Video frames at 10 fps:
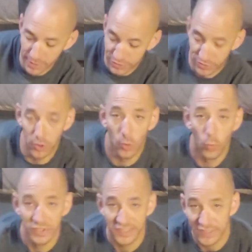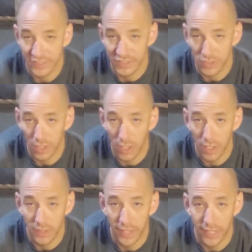So once this is
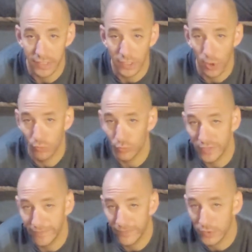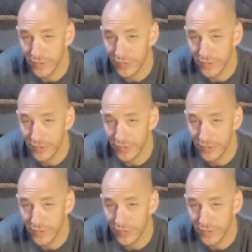gone, I could go and refill